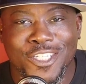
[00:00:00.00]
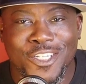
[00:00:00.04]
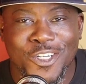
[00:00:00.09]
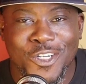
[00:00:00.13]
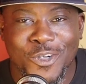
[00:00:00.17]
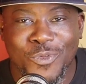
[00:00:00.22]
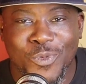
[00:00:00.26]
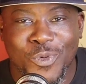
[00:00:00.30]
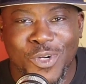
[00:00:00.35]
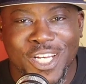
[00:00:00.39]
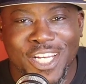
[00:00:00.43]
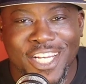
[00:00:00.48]

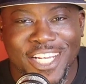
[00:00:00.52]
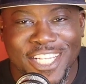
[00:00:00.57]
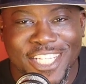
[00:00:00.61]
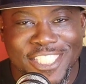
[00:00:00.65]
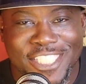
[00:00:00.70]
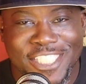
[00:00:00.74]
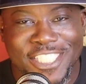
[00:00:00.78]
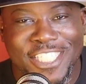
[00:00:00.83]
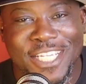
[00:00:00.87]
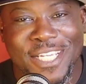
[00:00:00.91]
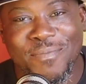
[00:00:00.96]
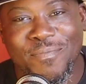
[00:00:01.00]
good with it?
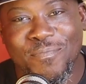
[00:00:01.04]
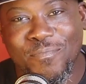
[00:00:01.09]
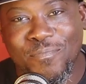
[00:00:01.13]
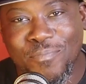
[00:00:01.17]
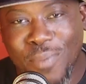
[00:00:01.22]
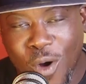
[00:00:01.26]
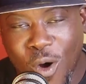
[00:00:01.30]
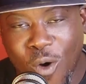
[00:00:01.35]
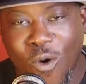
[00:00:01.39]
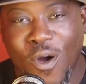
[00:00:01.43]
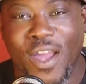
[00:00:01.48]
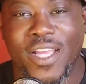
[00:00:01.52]
It's your
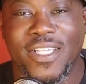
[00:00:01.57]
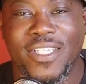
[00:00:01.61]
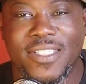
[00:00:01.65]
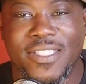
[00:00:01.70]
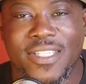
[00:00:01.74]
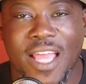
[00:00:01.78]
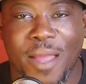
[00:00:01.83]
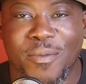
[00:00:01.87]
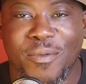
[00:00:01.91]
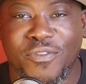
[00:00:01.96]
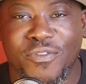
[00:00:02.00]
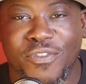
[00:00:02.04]
boy,
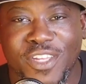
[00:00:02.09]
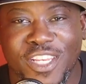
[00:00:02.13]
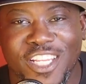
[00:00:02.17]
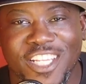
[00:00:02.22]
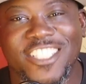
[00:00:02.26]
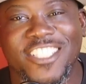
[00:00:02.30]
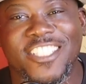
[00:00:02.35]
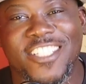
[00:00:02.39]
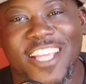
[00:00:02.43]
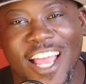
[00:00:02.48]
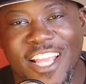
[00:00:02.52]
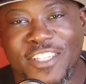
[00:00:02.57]
Simon
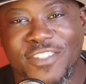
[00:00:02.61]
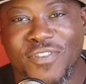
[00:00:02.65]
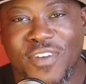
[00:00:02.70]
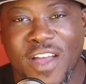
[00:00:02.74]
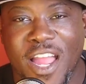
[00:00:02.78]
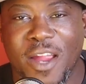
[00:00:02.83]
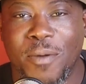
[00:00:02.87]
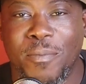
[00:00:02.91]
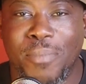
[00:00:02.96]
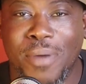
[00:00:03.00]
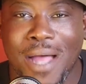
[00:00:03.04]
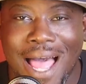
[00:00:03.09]
Phoenix, Shots
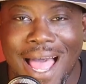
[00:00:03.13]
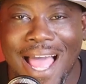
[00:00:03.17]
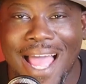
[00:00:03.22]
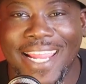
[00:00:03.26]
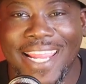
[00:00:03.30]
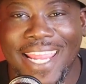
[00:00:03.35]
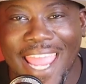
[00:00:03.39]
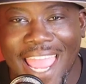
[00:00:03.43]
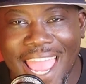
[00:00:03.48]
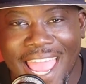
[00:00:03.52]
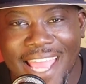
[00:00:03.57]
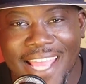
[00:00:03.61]
Fired
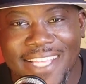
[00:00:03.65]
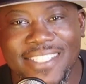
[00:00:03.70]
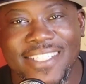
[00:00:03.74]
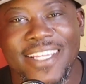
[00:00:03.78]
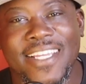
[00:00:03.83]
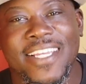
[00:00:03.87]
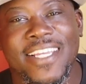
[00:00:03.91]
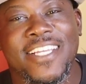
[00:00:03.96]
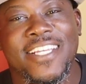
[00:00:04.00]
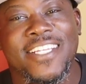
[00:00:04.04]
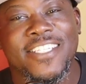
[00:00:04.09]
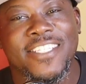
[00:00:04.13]
Podcast,
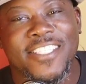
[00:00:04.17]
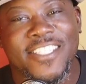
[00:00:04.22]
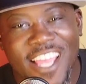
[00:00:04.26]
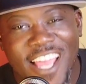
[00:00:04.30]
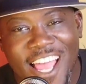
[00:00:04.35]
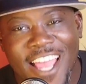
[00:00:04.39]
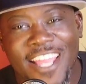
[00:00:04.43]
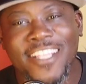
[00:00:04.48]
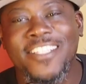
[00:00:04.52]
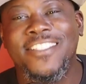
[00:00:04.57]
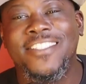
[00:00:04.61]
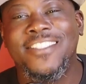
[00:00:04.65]

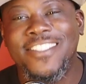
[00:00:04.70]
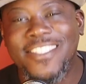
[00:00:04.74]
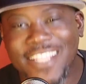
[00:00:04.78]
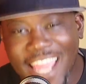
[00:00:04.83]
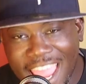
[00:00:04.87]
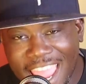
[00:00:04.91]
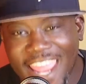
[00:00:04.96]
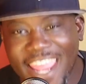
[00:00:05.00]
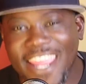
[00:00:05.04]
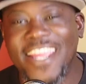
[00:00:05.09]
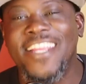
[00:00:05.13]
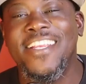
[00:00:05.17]

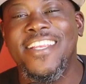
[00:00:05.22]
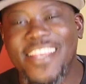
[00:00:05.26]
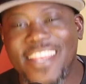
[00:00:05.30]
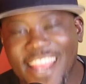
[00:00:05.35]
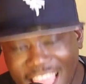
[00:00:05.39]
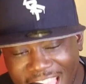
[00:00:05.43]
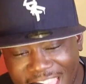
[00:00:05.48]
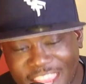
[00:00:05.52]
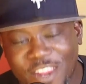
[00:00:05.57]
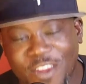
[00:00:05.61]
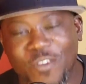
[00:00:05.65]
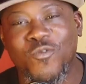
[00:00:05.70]
Sunday
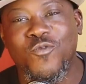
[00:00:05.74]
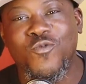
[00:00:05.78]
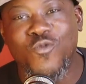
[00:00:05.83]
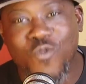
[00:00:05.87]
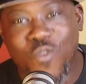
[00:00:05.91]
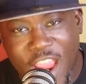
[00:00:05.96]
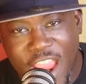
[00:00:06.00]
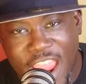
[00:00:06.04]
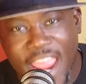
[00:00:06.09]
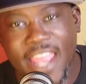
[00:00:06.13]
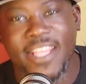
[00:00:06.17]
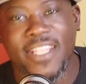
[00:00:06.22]
Night
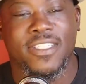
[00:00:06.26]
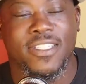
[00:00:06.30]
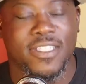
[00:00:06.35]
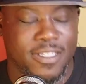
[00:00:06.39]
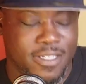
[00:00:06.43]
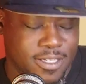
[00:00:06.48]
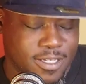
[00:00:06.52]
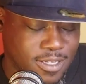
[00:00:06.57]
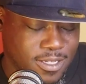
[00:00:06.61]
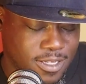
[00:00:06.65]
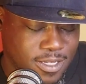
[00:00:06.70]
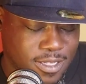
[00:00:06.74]

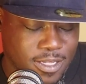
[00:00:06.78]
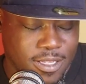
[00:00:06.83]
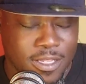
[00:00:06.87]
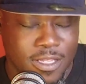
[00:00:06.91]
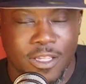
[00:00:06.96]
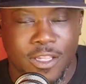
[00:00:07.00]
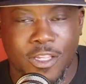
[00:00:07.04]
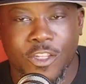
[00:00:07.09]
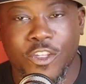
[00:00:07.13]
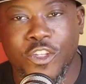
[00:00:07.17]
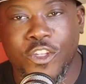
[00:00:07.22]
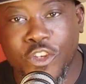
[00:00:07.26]
Rant.
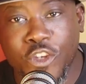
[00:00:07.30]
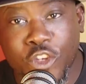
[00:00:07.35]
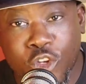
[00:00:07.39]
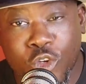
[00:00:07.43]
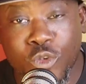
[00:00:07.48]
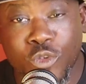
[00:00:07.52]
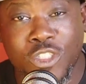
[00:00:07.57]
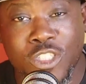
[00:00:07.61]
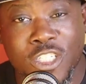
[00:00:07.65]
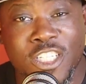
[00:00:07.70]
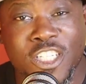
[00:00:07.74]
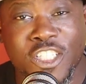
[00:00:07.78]
You're
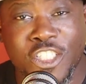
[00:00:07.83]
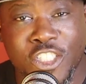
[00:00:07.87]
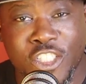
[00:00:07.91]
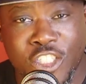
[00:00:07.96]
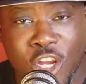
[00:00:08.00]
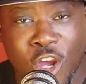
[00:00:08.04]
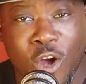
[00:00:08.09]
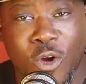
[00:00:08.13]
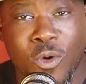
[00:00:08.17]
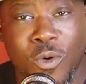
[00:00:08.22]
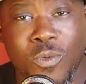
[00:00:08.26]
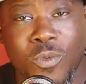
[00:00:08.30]
new to the
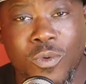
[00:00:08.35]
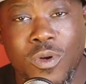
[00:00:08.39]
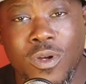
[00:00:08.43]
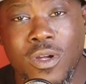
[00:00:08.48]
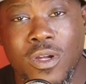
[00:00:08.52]
show.